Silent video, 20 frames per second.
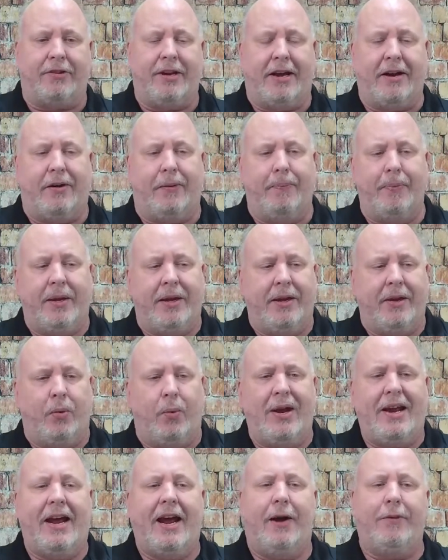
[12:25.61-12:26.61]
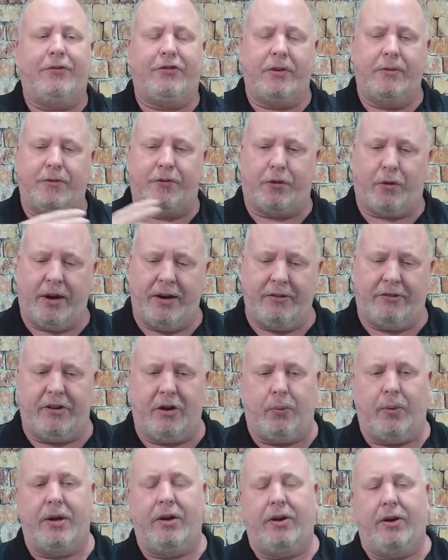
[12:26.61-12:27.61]
Now, we have some friends that
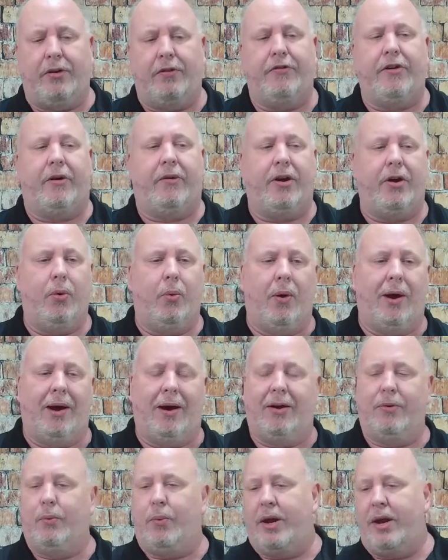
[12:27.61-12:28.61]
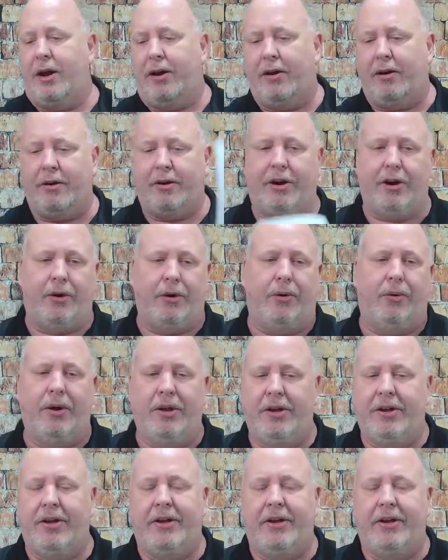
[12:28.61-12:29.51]
we know very well, and we all go